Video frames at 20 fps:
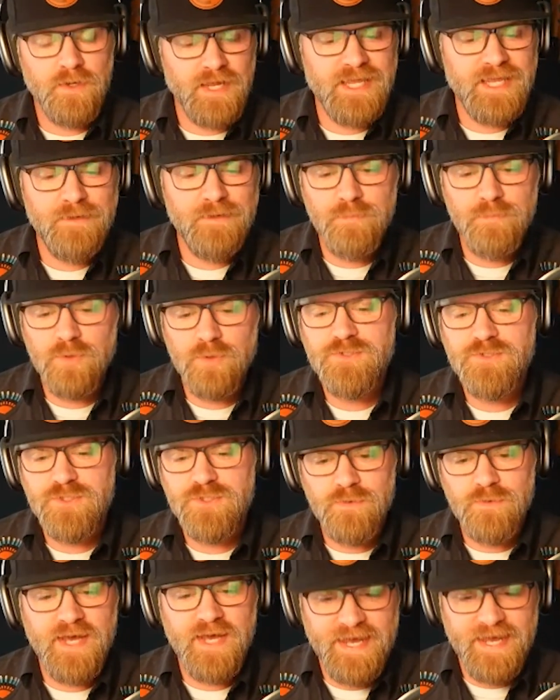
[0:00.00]
that
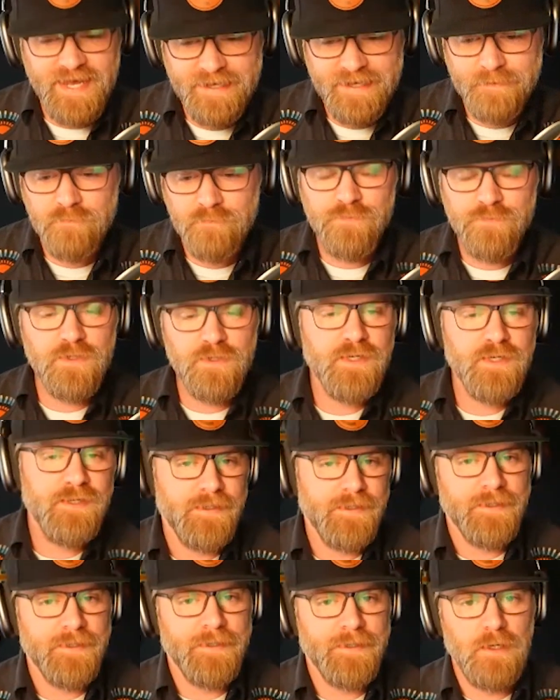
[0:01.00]
we're able to
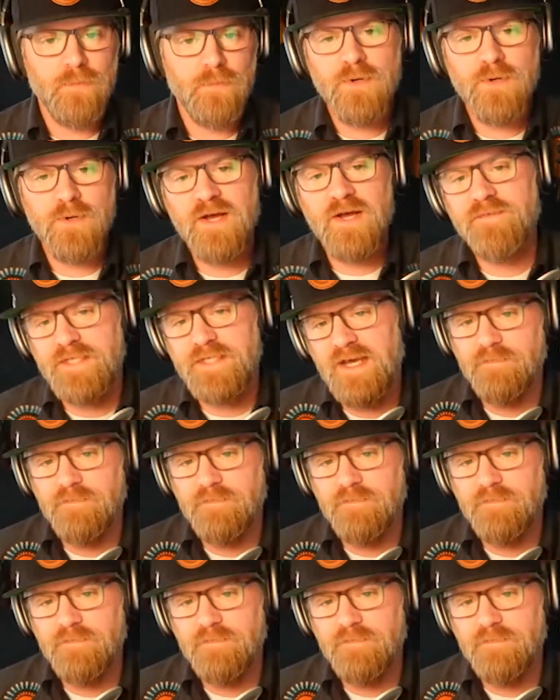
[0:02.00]
have